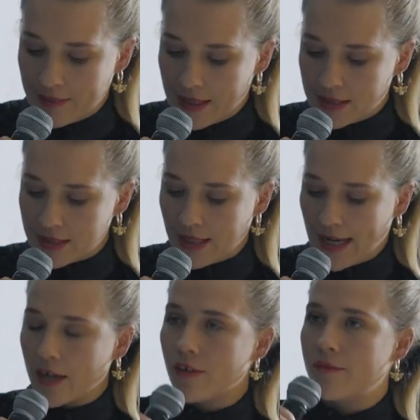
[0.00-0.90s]
is a
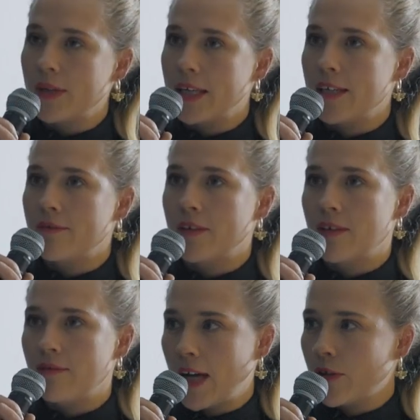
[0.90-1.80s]
lack of belief in the
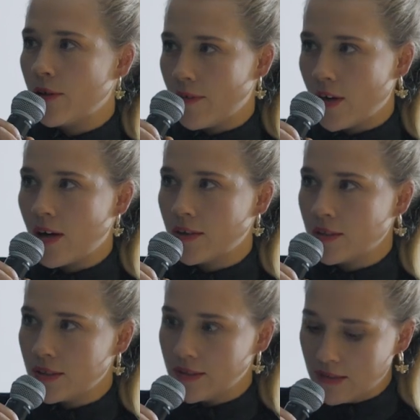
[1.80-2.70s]
value of
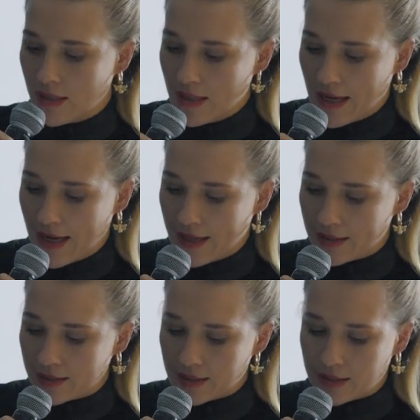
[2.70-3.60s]
art
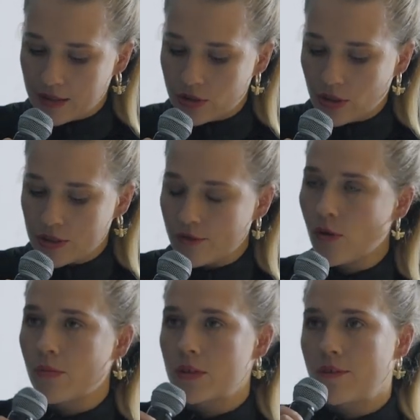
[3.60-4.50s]
and in the
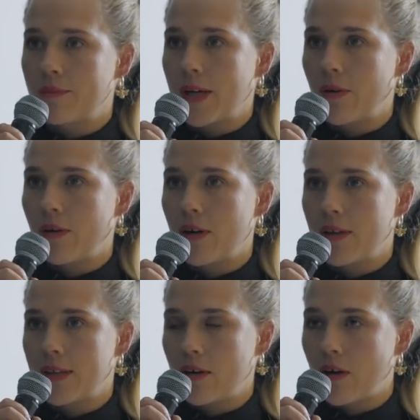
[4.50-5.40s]
transformative power
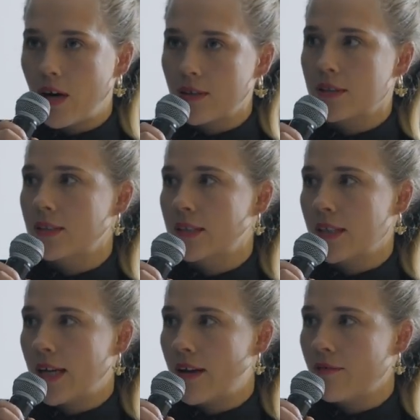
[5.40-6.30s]
that artists can
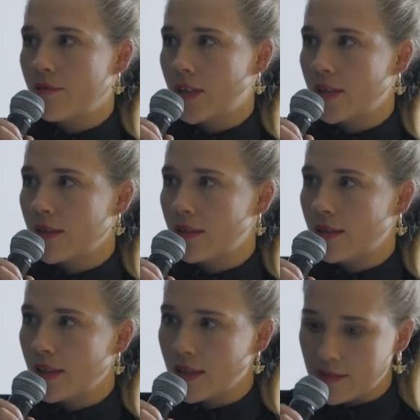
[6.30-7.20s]
have in
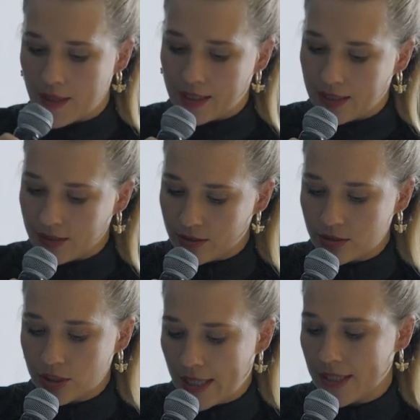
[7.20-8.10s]
making
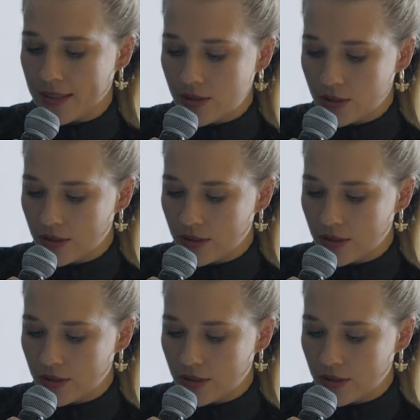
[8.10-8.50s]
change.